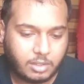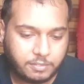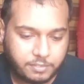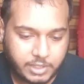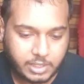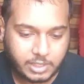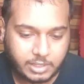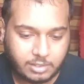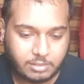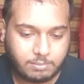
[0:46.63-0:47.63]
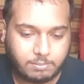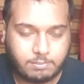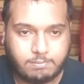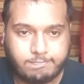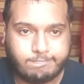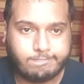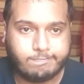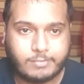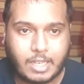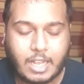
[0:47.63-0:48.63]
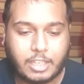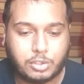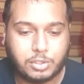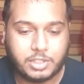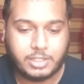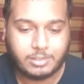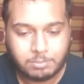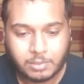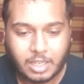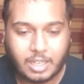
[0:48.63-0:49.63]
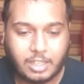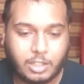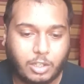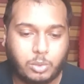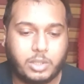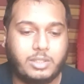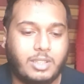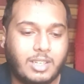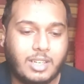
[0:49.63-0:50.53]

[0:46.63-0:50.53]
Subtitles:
feeding Hattori along with